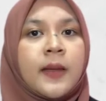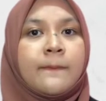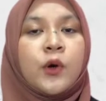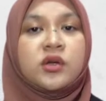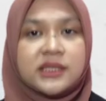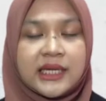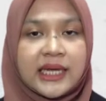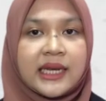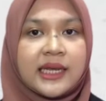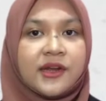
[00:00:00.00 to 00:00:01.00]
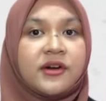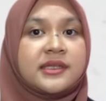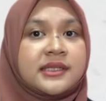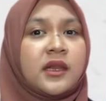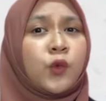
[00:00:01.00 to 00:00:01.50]
Mostly,
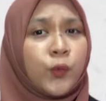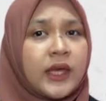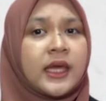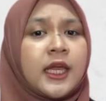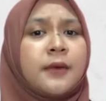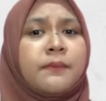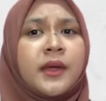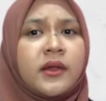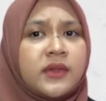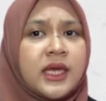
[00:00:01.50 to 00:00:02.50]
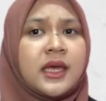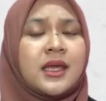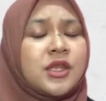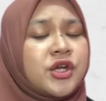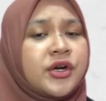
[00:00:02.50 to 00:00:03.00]
leaders still weak in building
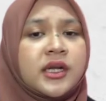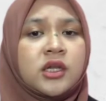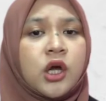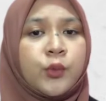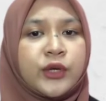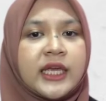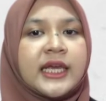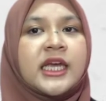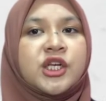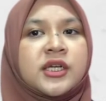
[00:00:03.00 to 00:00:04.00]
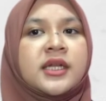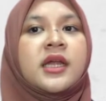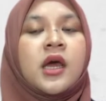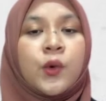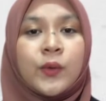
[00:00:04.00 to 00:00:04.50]
internal
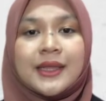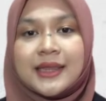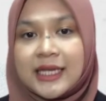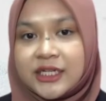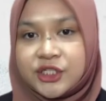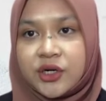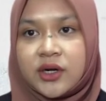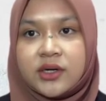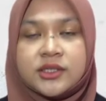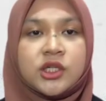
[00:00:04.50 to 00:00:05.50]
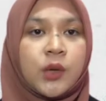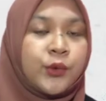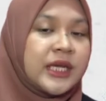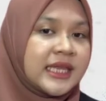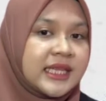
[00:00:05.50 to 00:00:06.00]
communication with teachers,
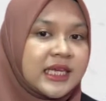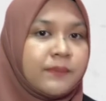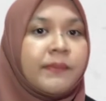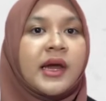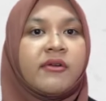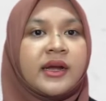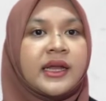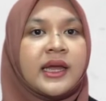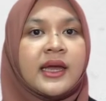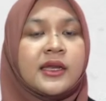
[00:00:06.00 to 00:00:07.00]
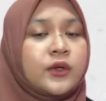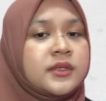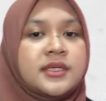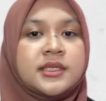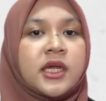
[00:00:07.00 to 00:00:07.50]
community, parents, and
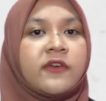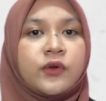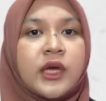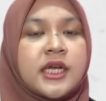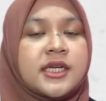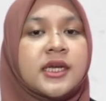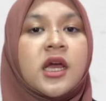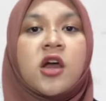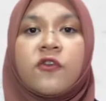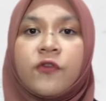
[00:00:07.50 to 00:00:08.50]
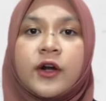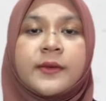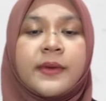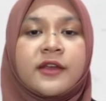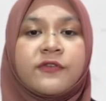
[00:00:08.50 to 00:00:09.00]
users education for
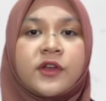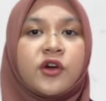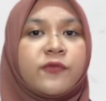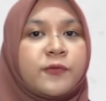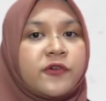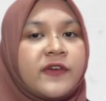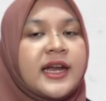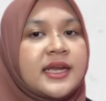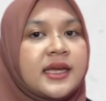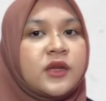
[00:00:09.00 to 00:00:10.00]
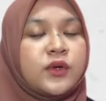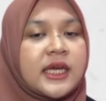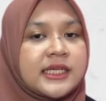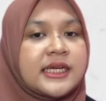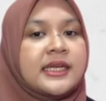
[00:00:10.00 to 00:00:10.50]
the benefit of providing
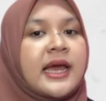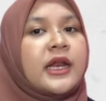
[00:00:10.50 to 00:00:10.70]
education that